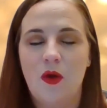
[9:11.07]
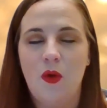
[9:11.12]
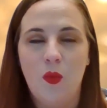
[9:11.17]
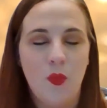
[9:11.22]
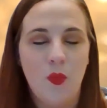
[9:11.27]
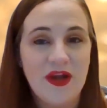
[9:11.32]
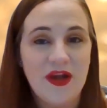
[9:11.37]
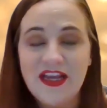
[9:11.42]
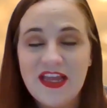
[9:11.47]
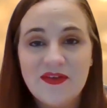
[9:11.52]

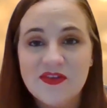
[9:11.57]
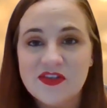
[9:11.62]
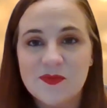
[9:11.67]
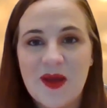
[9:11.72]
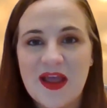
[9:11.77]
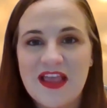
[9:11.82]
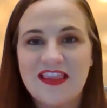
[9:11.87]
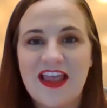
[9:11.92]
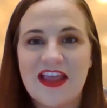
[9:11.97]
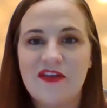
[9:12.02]
What gives
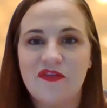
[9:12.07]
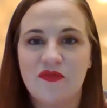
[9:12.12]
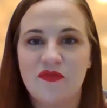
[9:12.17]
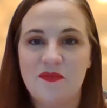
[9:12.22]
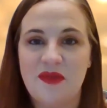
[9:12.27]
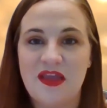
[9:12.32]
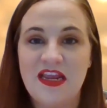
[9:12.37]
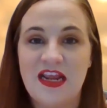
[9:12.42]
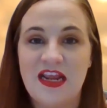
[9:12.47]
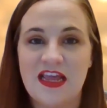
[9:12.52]
my life
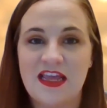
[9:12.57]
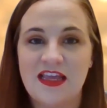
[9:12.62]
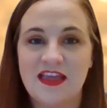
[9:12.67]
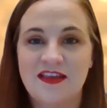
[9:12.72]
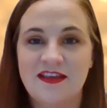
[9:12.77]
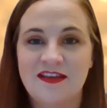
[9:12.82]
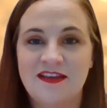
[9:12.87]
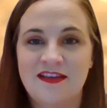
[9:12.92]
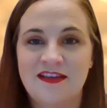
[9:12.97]
meaning?